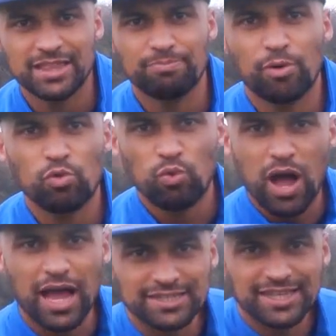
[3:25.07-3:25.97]
the ball
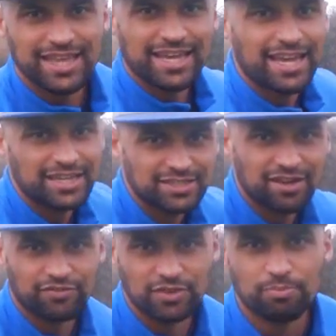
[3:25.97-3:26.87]
wide to then get
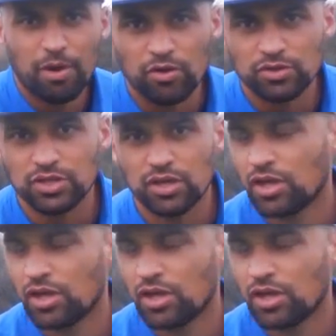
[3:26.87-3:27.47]
yourself in the box.